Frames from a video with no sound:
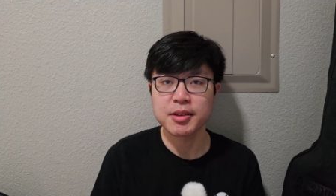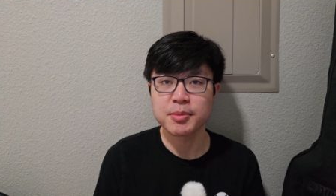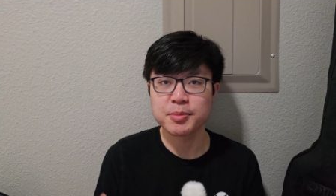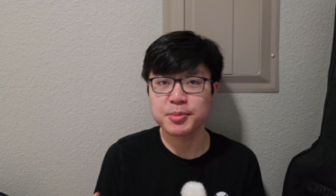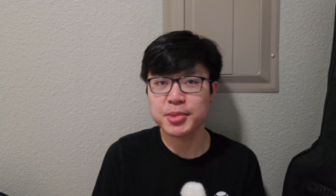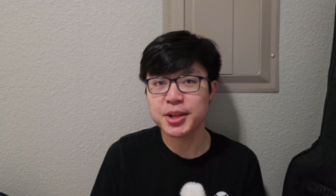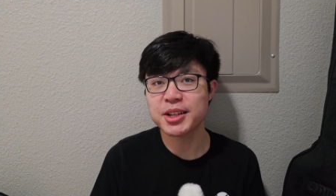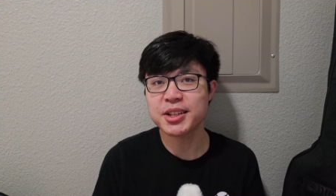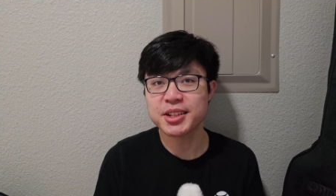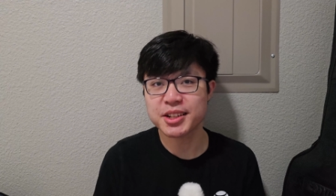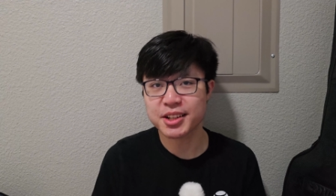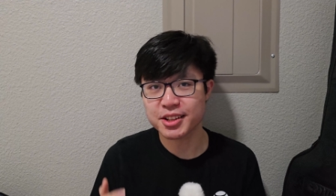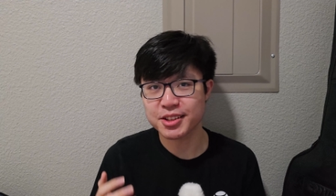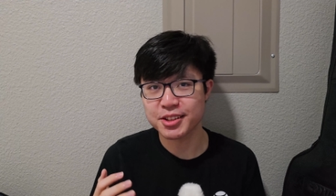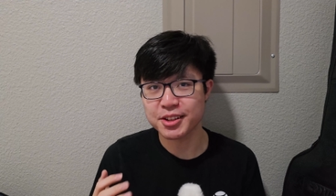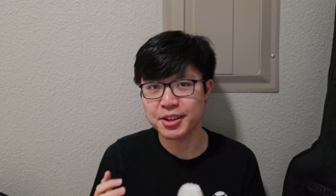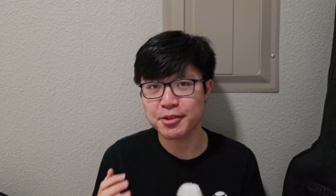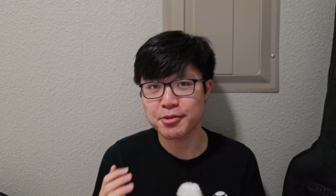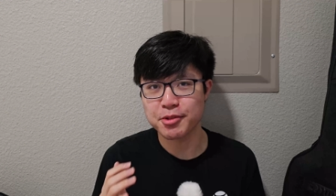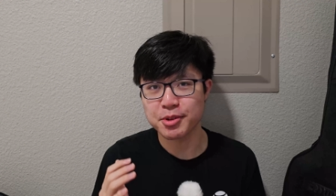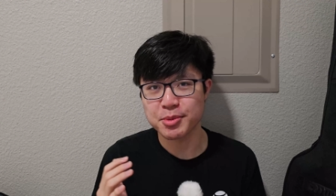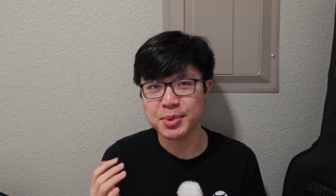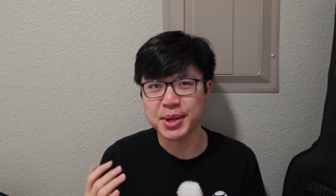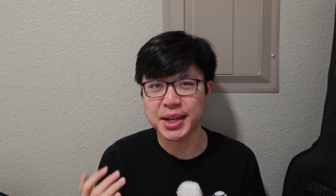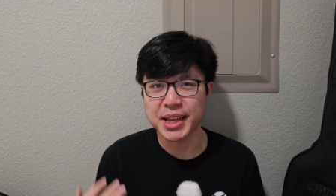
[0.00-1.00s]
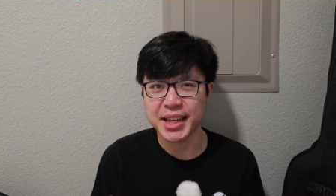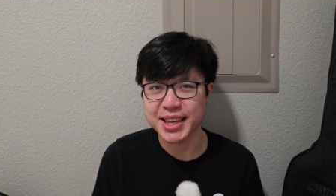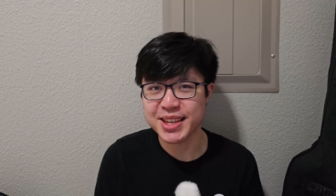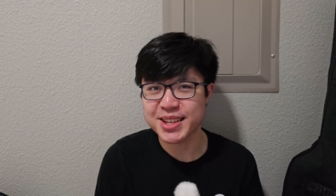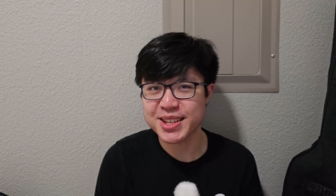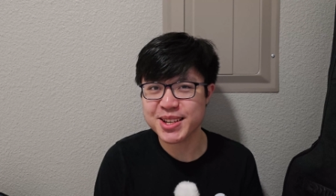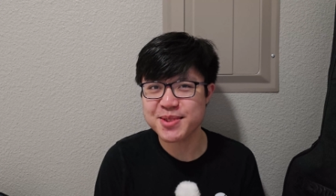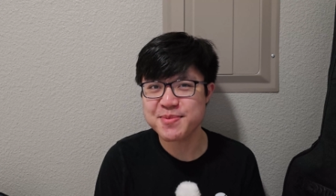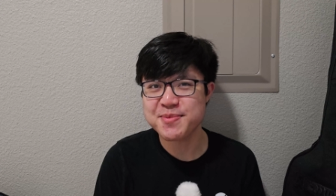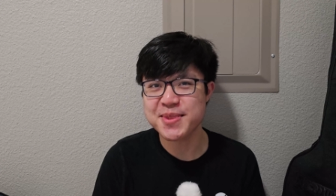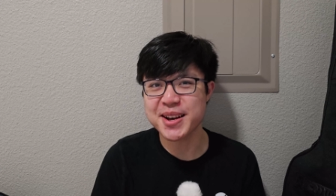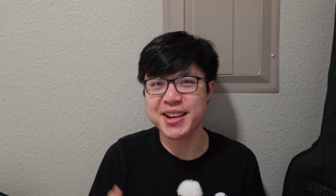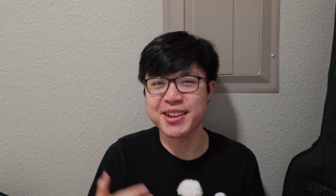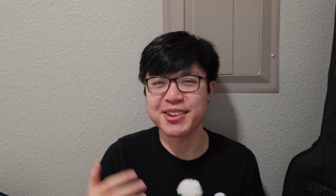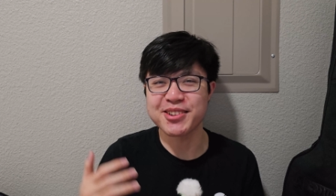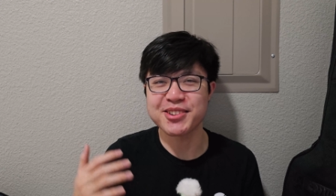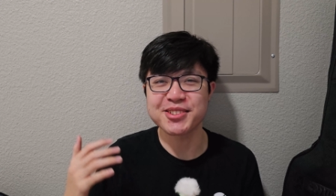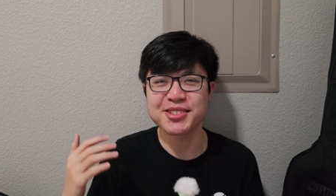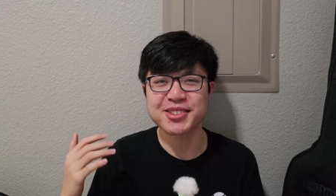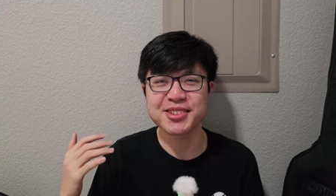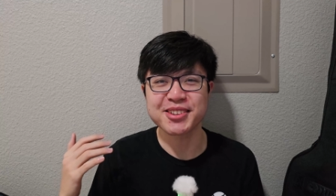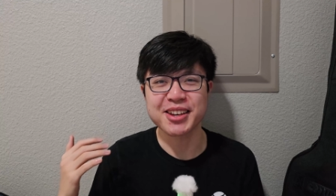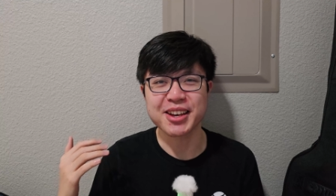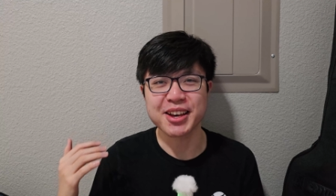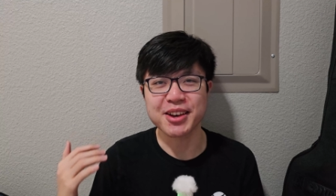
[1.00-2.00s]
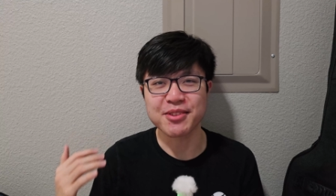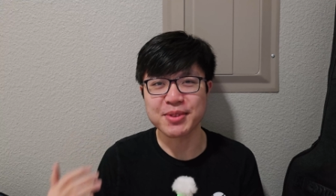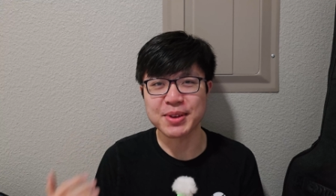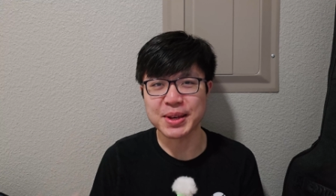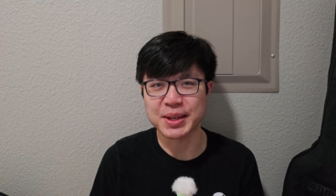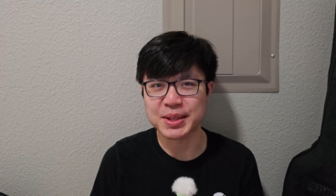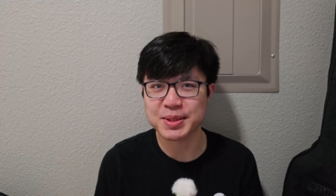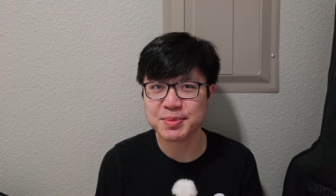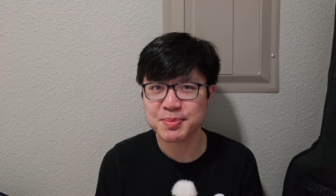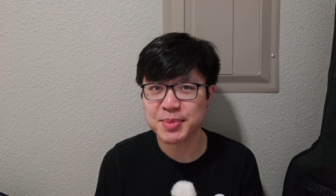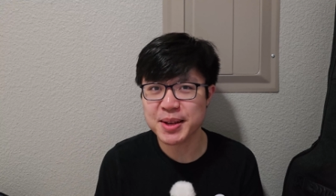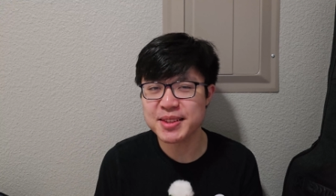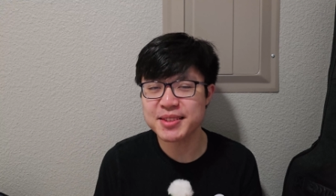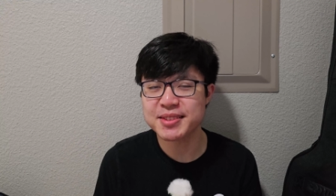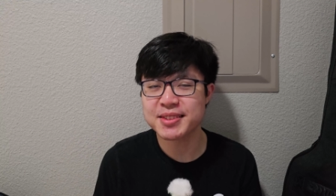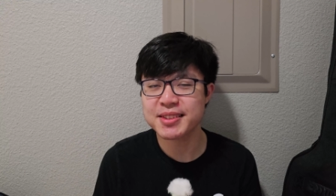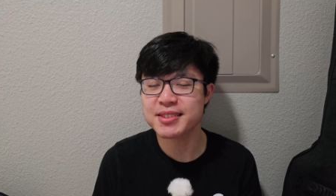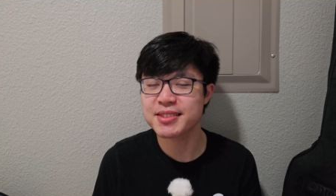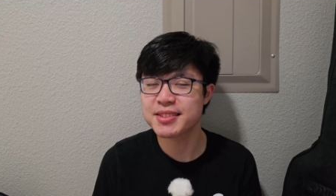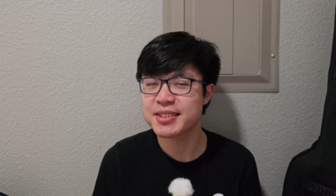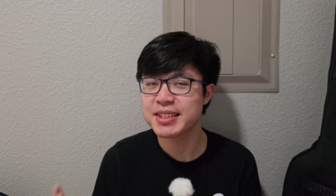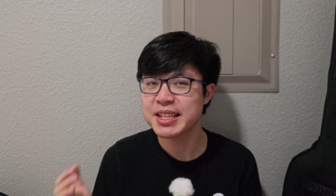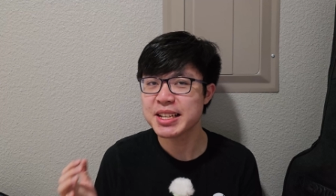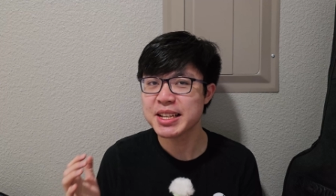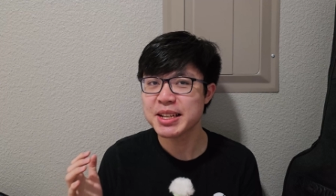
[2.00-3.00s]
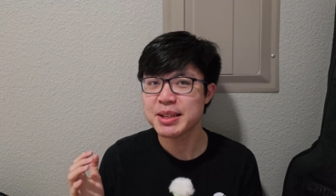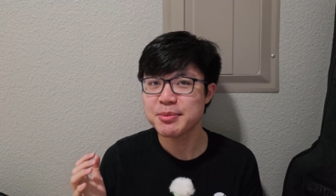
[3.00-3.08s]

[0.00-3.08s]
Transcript: But along with my income, I also have expenses.